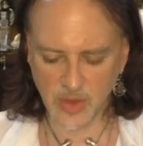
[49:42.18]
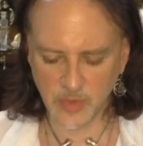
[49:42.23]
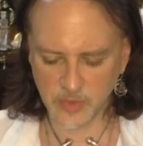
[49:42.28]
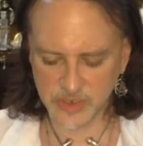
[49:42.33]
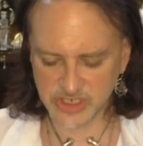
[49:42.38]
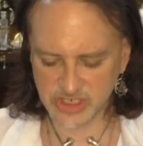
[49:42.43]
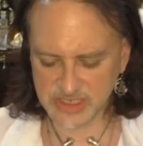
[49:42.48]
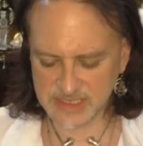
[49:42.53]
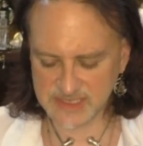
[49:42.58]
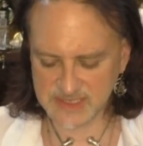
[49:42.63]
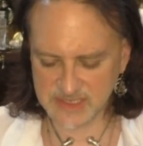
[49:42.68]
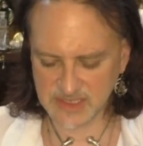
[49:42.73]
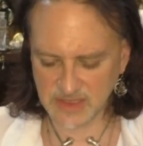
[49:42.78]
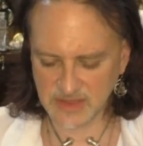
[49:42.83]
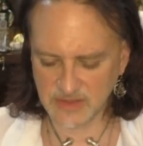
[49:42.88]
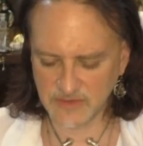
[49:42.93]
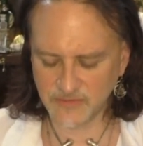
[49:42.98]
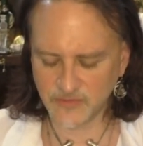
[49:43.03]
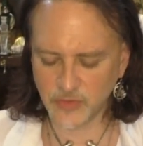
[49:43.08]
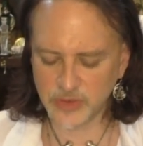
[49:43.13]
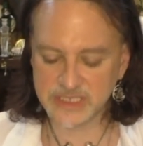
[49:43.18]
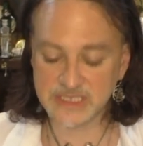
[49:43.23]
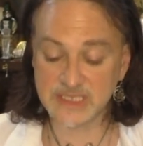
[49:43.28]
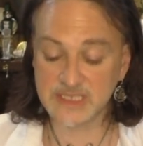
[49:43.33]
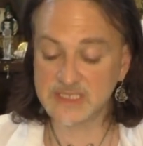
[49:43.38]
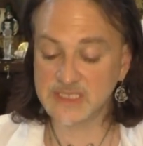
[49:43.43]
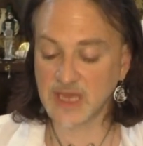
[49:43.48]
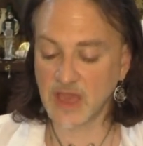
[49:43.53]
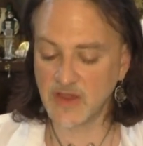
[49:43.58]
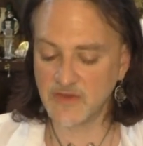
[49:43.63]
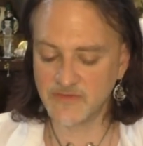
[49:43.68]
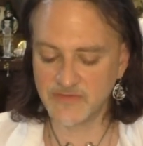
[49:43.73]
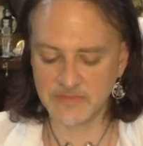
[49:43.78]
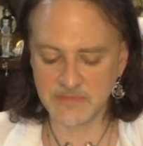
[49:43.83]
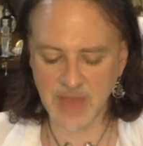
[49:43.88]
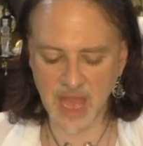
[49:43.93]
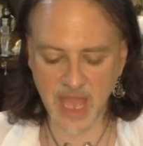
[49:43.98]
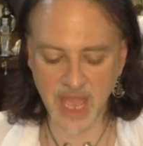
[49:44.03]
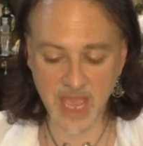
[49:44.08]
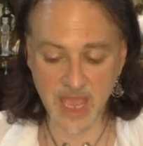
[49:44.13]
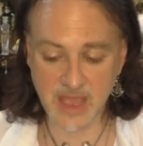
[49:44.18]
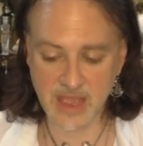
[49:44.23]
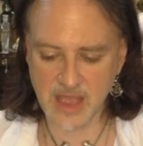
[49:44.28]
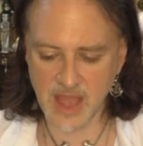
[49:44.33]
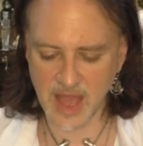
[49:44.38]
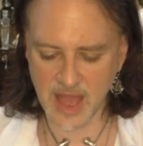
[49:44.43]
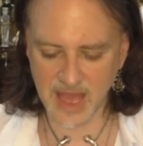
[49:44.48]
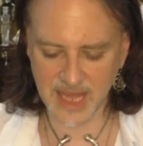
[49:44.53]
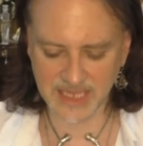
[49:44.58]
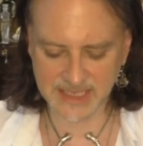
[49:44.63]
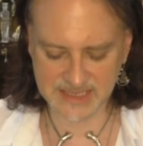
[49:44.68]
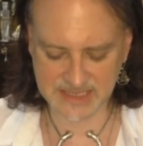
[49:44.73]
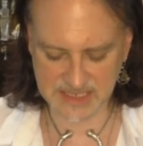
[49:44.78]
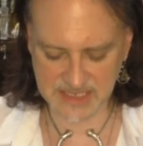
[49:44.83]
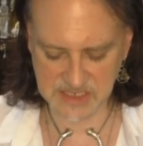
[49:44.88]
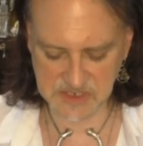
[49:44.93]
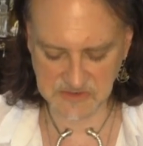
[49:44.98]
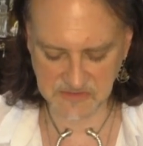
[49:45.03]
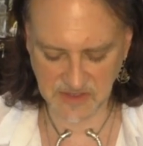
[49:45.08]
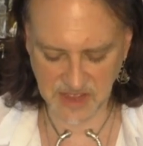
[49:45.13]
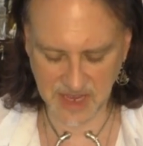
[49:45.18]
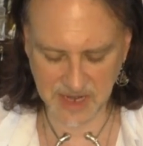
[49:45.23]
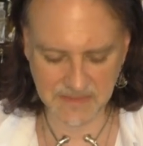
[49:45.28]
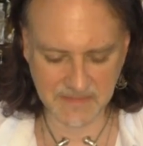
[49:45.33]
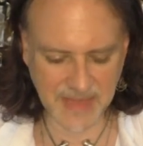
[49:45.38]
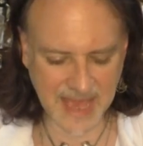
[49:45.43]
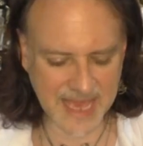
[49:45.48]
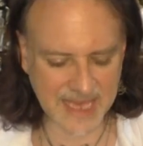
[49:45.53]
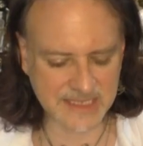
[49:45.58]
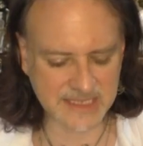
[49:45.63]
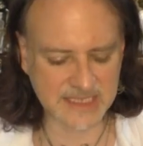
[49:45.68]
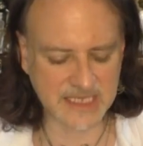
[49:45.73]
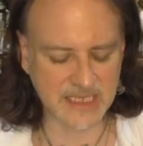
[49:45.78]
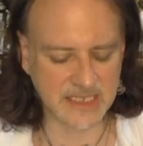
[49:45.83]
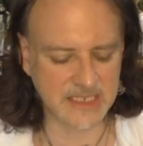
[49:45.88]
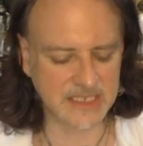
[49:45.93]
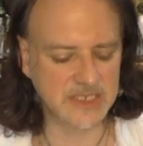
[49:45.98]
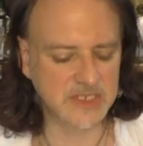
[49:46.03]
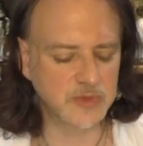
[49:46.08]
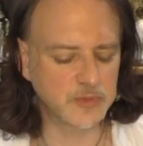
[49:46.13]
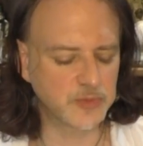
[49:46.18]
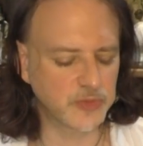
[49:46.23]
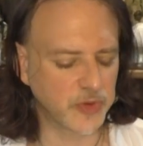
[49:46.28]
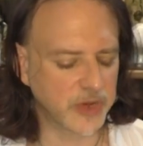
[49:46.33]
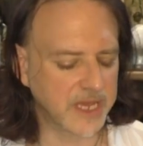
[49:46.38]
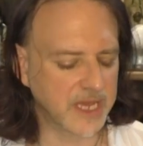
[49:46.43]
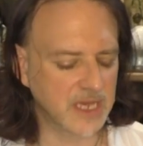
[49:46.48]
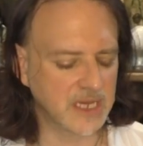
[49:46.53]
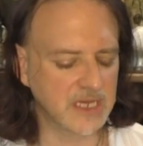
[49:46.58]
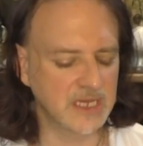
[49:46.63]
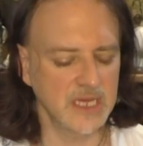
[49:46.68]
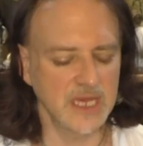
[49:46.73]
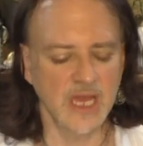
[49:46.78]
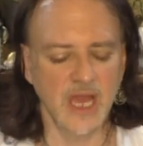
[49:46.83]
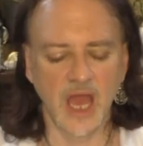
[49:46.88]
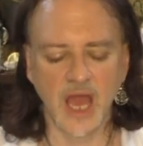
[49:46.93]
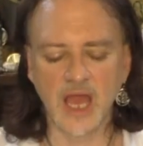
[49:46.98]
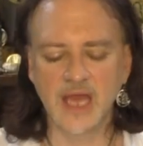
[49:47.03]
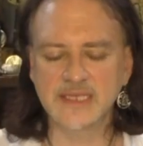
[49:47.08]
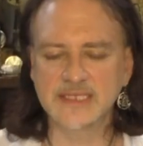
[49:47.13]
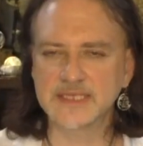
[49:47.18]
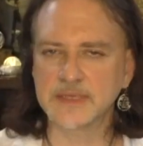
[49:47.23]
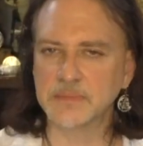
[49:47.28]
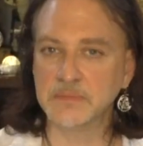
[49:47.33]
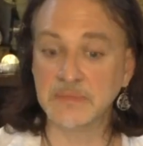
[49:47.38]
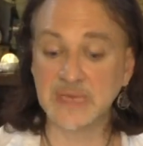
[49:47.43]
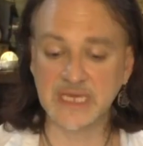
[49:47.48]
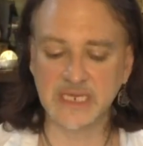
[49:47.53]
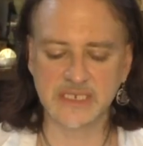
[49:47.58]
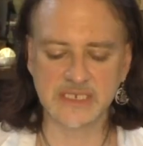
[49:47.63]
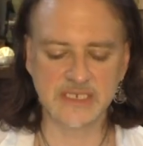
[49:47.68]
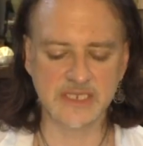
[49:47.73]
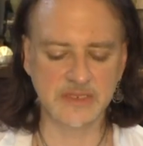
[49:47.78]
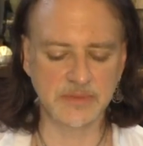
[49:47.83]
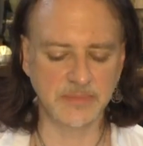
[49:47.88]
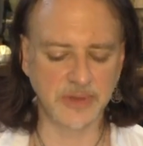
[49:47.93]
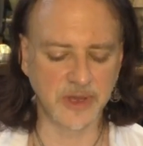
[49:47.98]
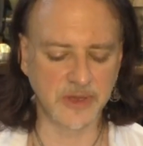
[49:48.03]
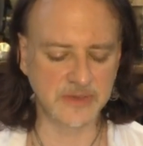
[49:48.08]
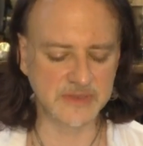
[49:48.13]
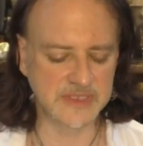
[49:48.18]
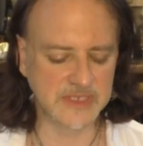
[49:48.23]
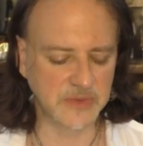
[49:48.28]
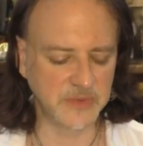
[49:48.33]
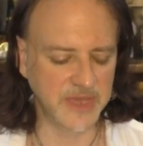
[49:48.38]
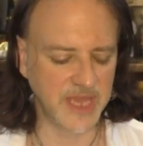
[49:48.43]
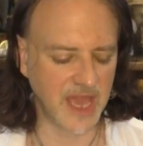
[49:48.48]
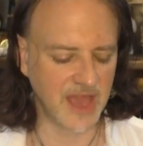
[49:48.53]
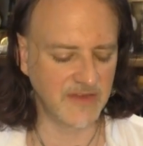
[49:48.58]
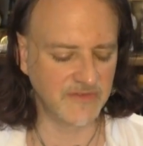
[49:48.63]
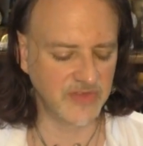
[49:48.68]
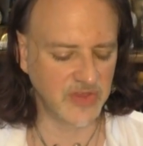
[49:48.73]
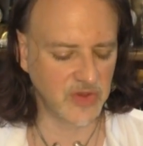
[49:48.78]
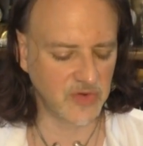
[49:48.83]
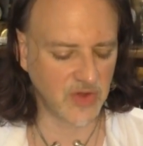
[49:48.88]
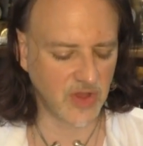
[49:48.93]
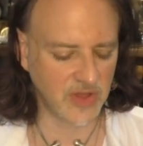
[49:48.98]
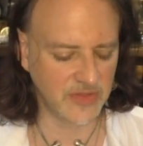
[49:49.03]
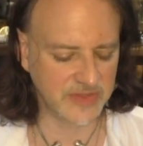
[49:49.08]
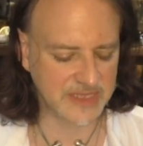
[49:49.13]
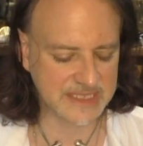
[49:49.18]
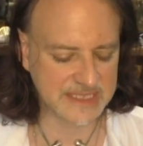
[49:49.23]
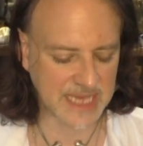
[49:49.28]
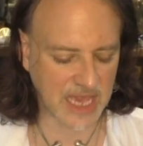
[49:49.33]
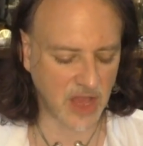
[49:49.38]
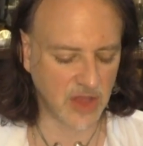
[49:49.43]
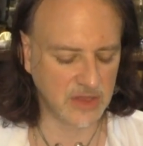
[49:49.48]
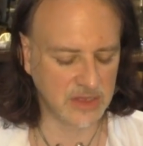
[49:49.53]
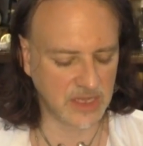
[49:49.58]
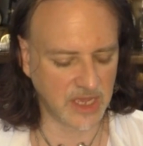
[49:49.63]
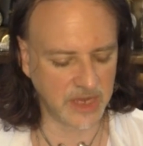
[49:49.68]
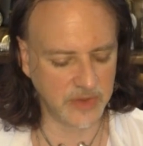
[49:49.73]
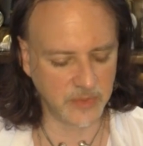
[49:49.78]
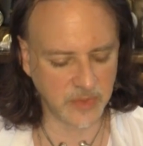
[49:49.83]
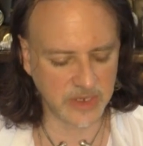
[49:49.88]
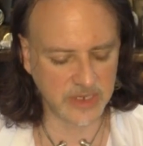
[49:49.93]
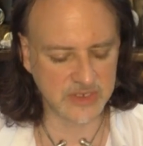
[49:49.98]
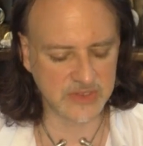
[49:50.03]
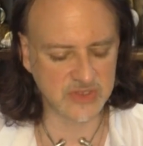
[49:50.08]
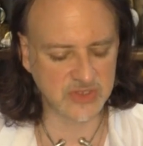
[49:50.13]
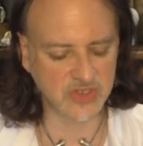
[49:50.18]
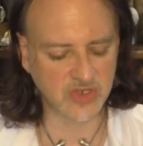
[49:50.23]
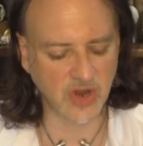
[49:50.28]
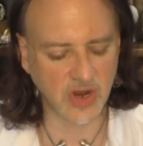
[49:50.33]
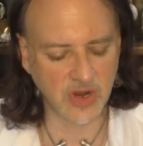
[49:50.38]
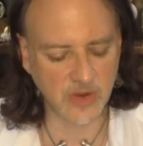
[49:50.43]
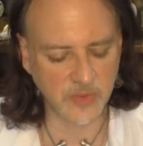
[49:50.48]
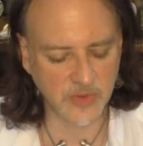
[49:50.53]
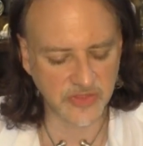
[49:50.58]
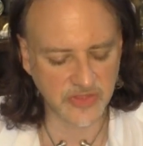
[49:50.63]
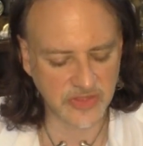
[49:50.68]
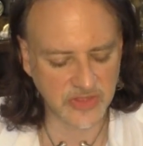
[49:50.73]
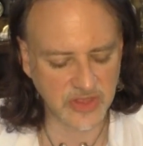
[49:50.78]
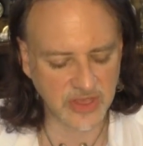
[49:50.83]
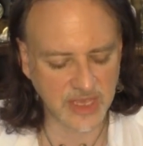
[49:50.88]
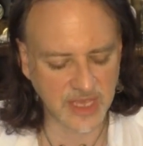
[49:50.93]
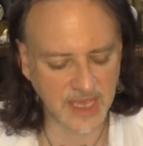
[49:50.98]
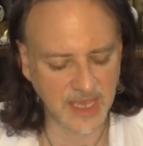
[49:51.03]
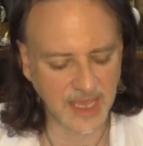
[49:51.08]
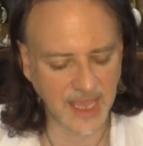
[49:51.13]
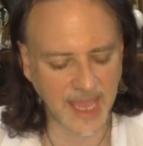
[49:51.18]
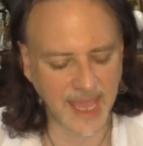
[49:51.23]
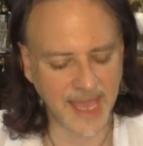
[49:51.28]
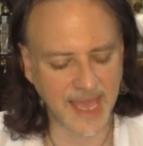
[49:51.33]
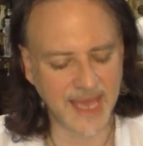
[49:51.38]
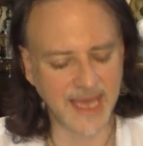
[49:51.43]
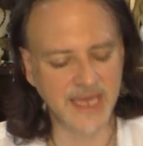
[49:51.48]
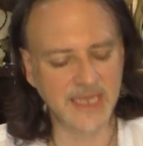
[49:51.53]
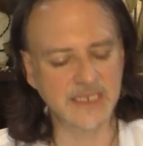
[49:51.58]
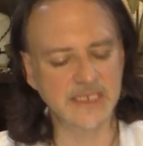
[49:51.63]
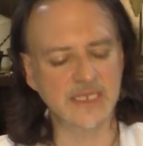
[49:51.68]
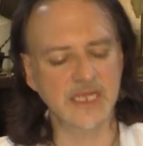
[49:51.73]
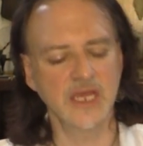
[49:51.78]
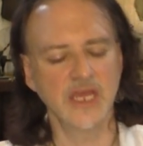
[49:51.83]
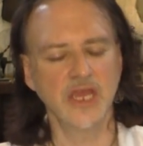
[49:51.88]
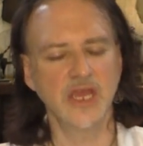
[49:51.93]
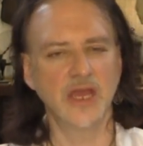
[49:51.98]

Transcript: which is the voices of my gods, the divine masculine, to bring some meat to the bones that we have here on this outline. We're going to start with looking at,